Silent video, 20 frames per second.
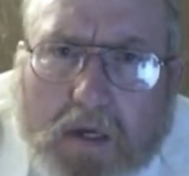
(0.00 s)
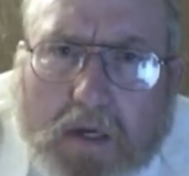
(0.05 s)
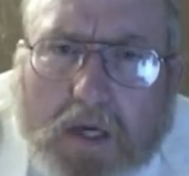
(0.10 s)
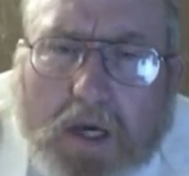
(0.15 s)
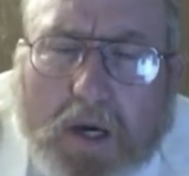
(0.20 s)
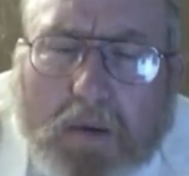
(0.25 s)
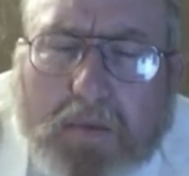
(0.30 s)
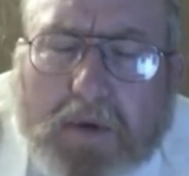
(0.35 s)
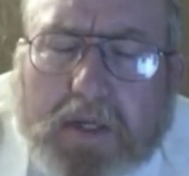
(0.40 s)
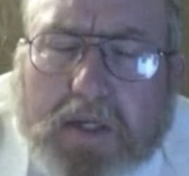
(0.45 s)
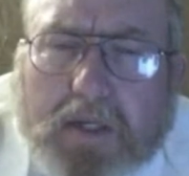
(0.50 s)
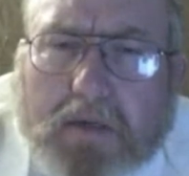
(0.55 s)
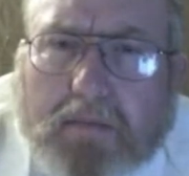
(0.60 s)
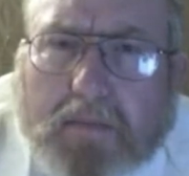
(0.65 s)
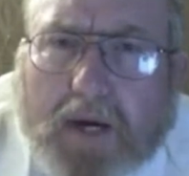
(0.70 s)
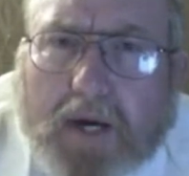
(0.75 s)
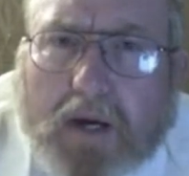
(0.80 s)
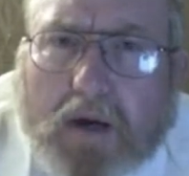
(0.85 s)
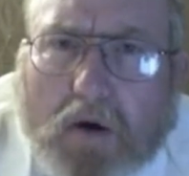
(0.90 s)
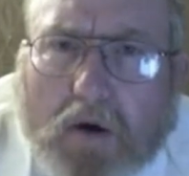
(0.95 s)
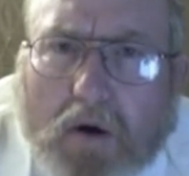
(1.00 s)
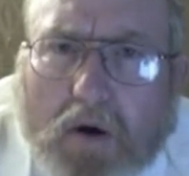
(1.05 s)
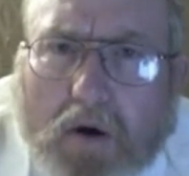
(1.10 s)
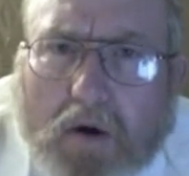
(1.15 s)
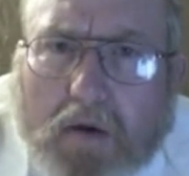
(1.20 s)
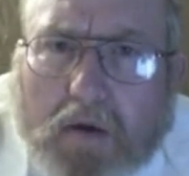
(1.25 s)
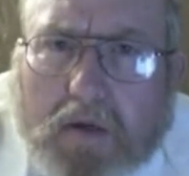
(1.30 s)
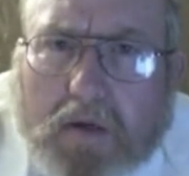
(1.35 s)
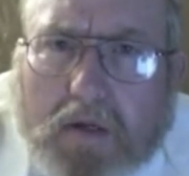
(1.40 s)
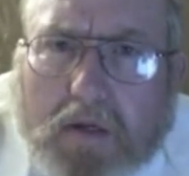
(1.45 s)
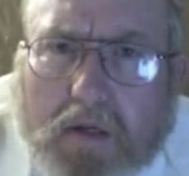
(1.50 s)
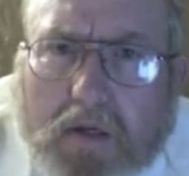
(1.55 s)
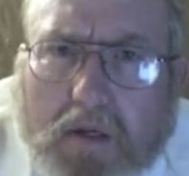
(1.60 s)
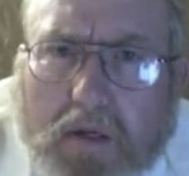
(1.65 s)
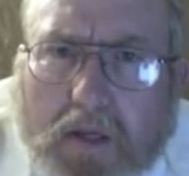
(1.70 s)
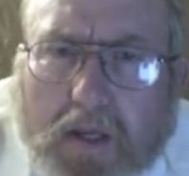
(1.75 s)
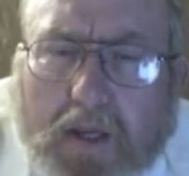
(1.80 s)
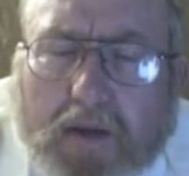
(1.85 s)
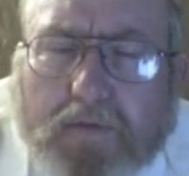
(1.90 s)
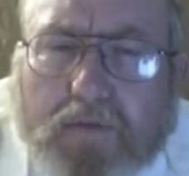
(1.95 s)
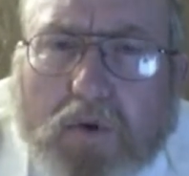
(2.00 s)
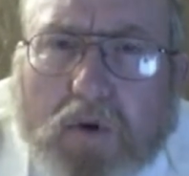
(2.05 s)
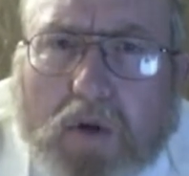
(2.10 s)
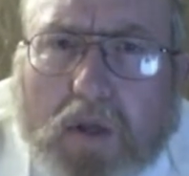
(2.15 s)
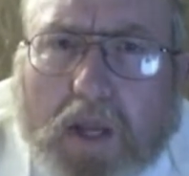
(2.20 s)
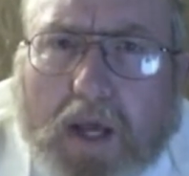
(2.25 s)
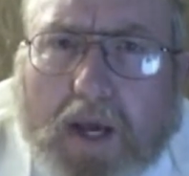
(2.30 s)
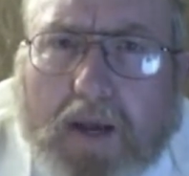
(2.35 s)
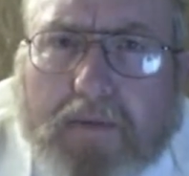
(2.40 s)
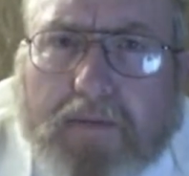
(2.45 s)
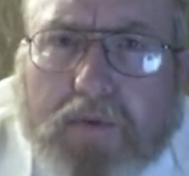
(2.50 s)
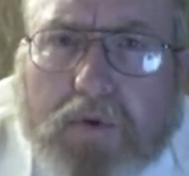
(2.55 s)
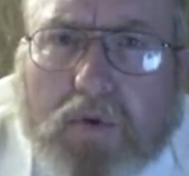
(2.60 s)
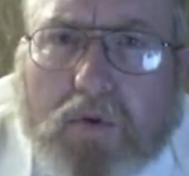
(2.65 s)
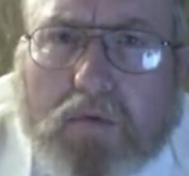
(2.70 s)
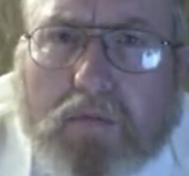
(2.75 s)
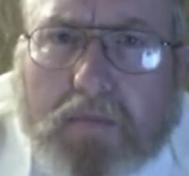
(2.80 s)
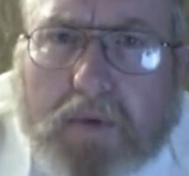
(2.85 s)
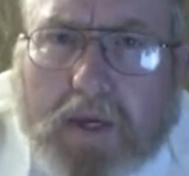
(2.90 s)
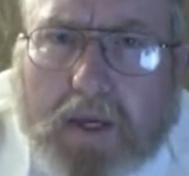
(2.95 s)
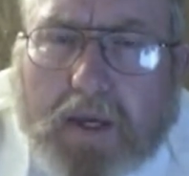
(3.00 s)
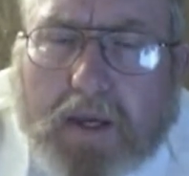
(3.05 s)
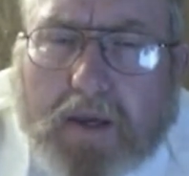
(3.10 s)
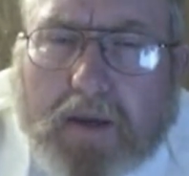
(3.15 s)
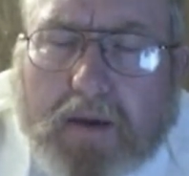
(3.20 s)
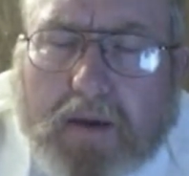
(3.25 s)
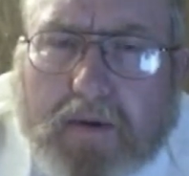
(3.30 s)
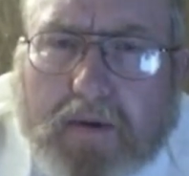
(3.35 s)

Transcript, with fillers: Come into my heart. Live your life through me.